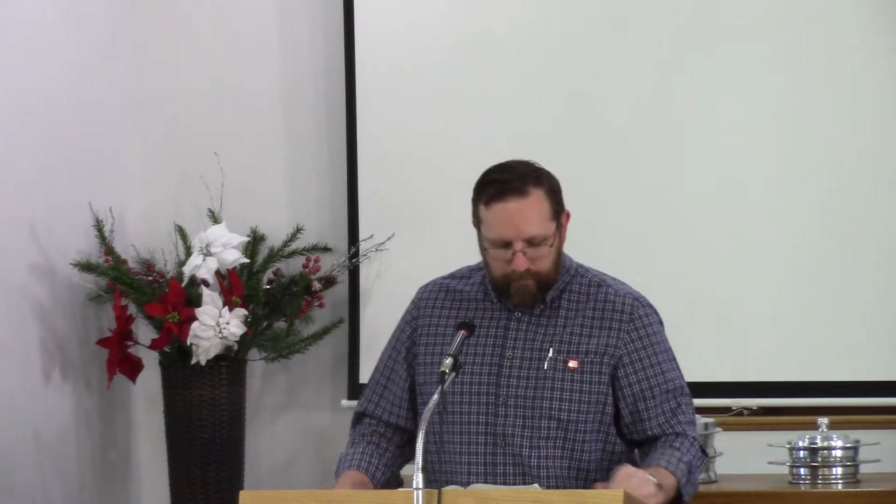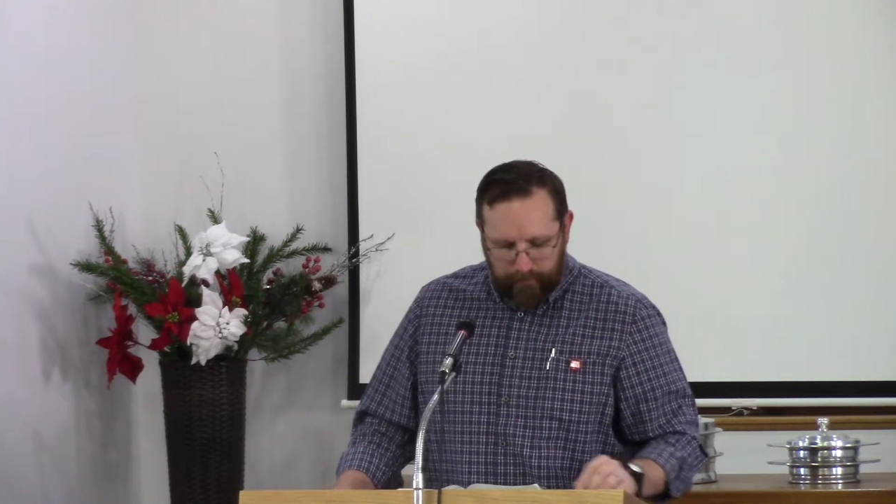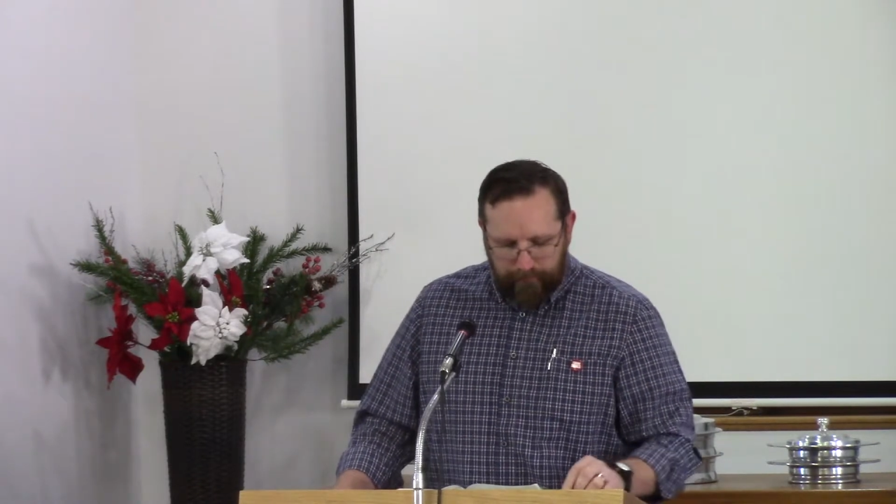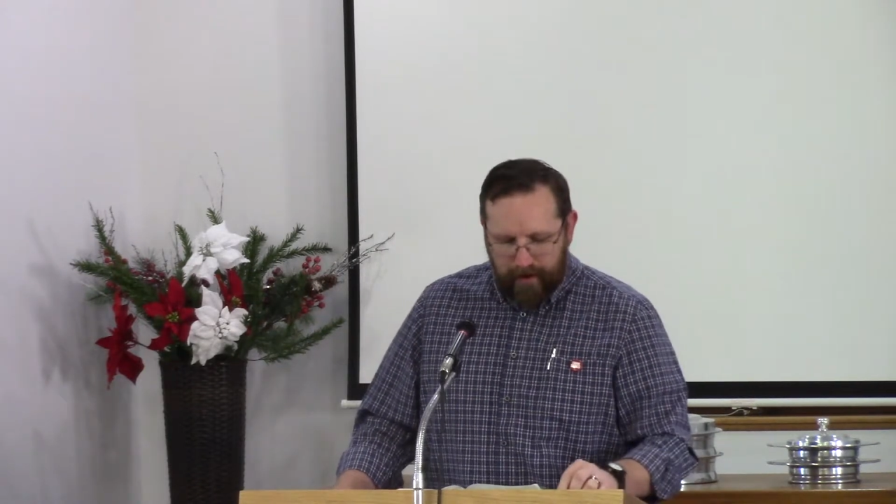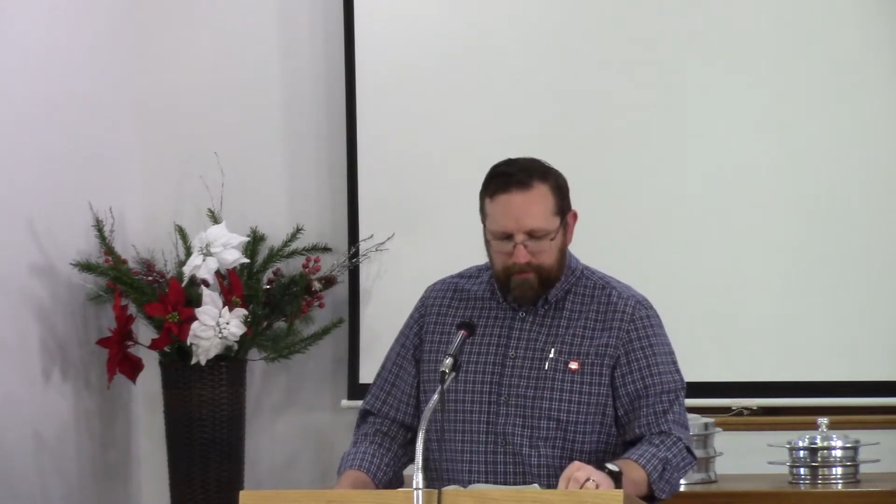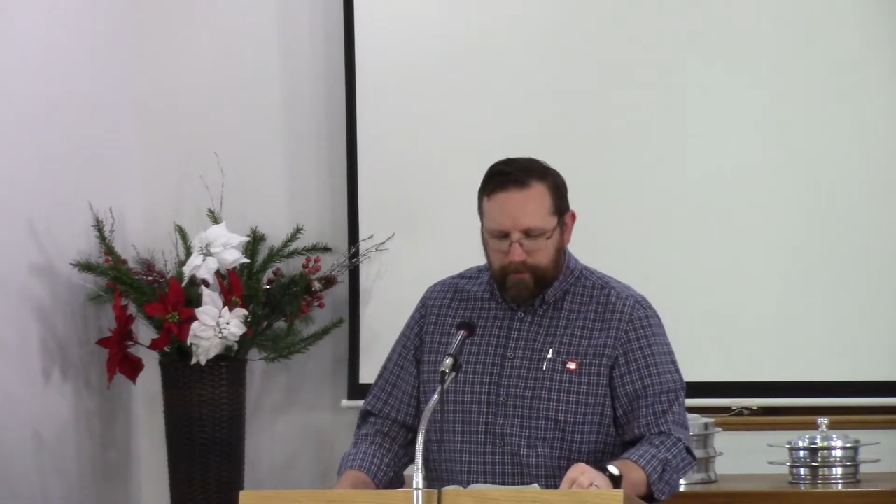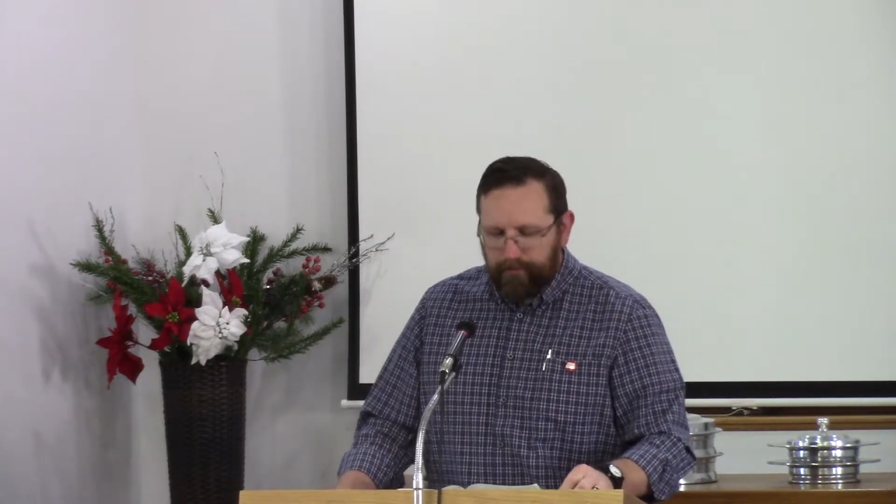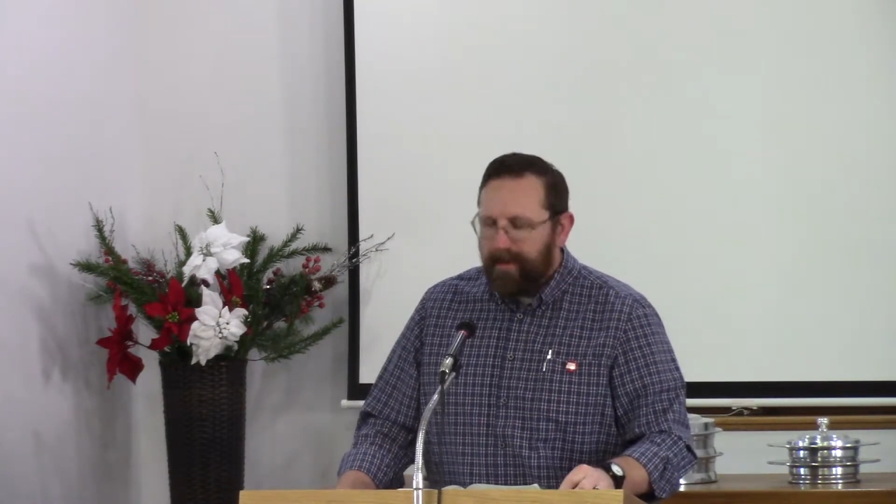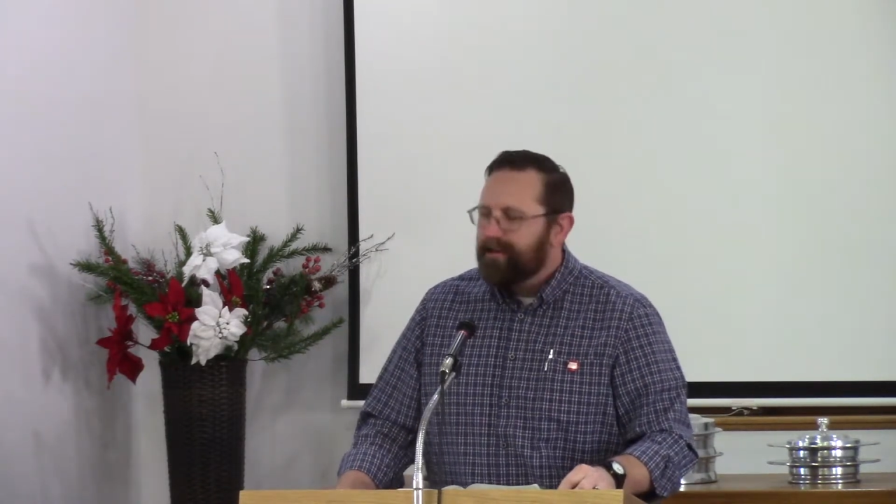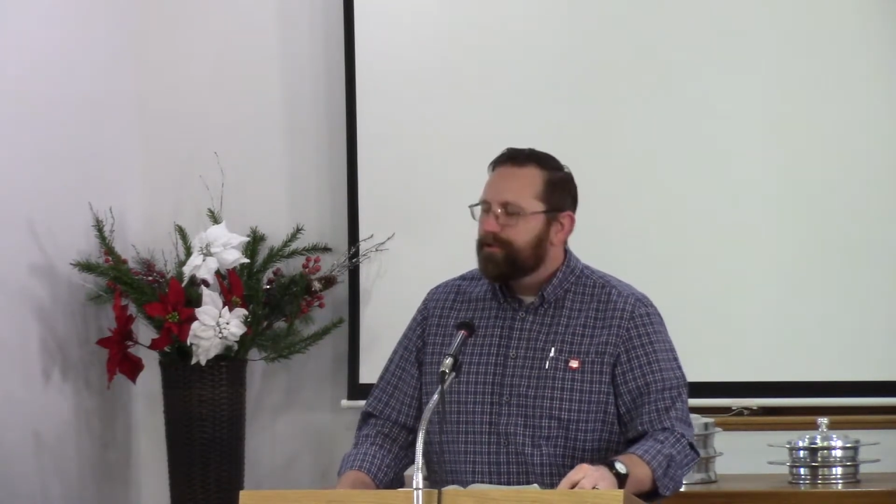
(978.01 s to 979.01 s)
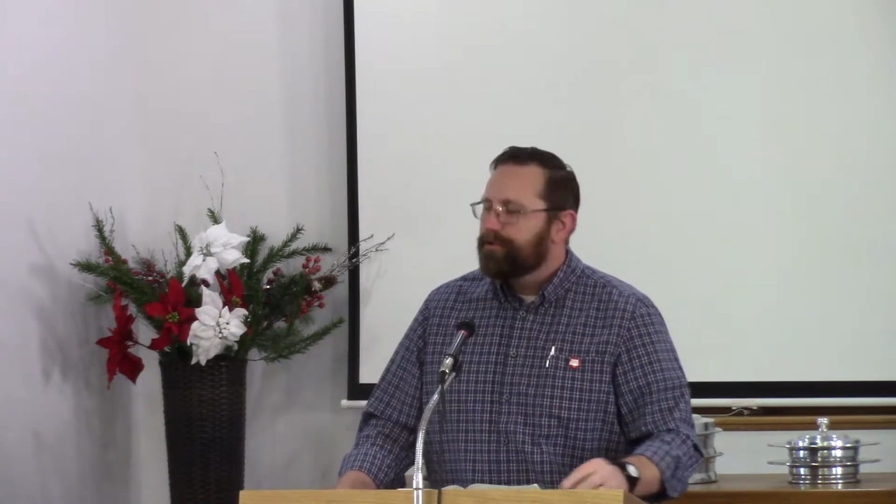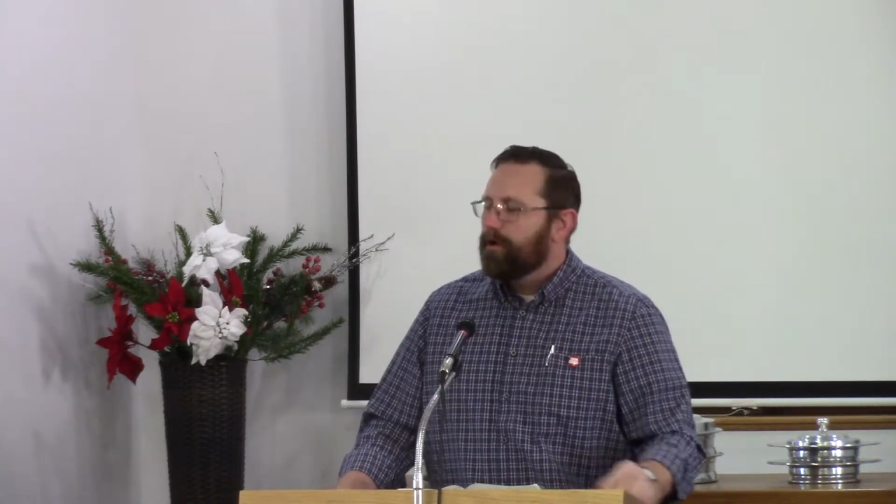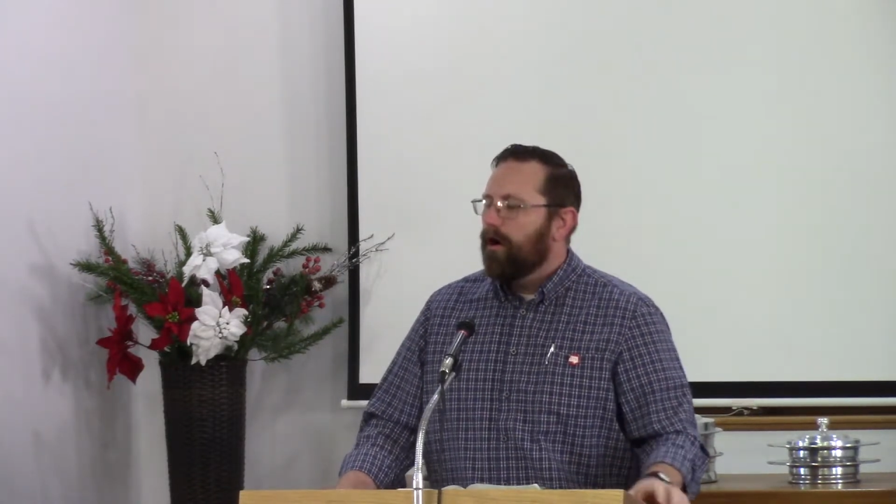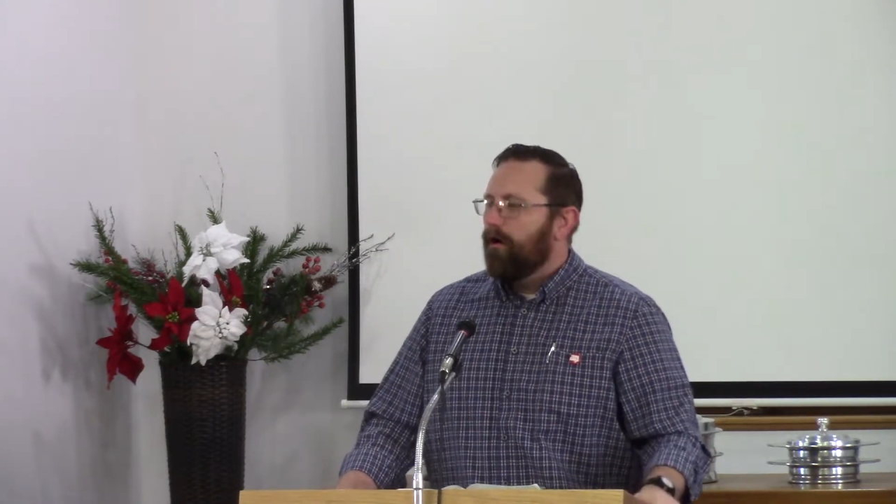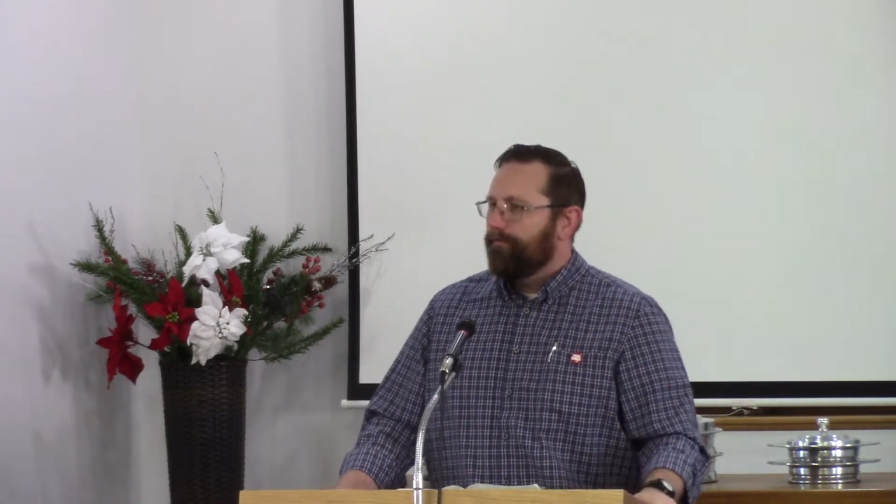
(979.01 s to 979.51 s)
we find the
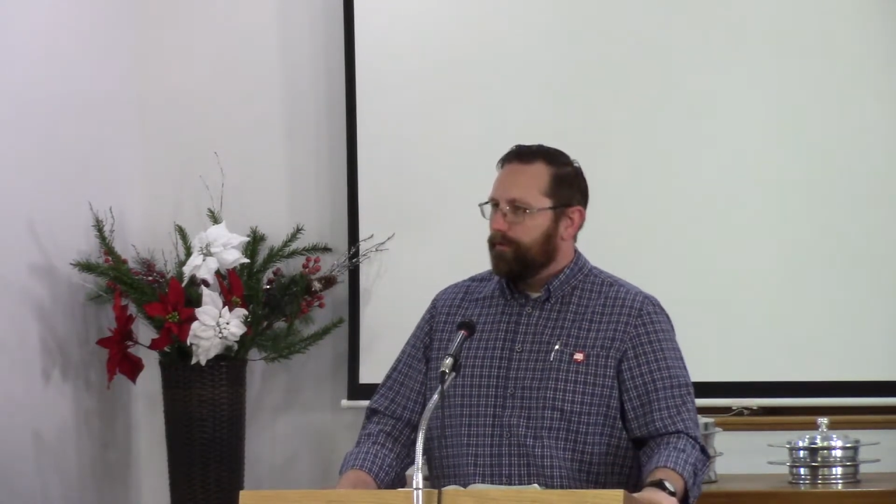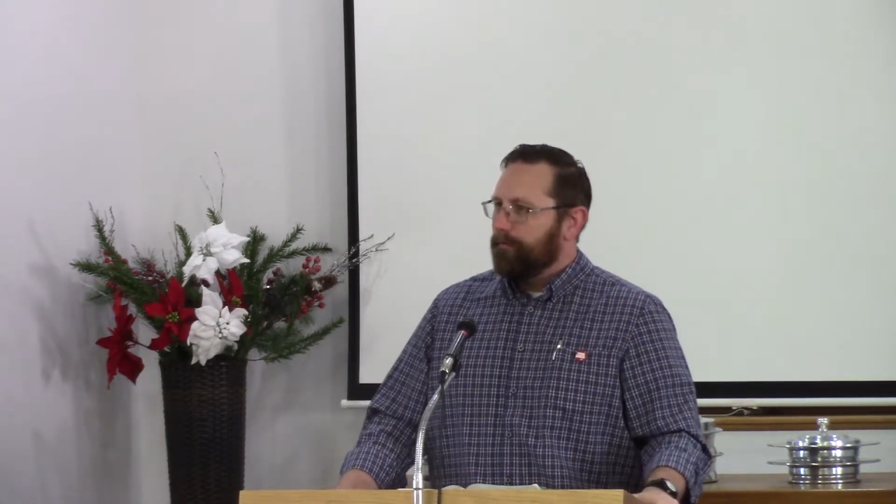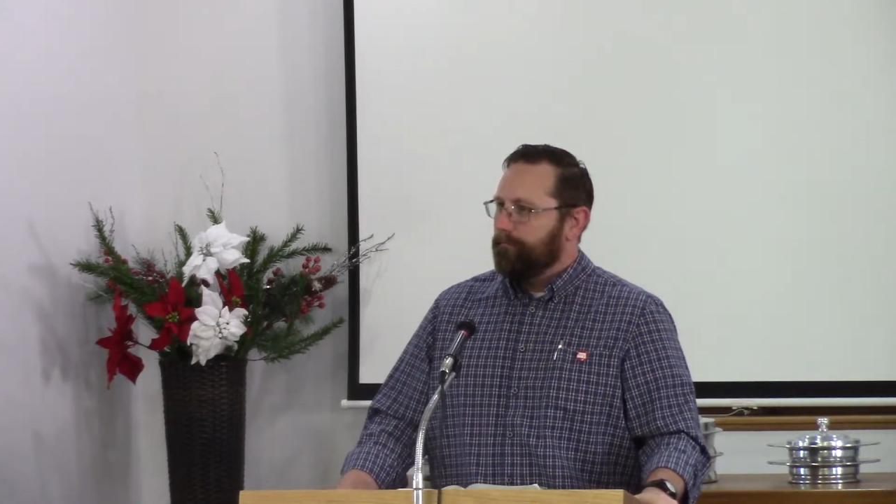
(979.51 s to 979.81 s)
greatest offer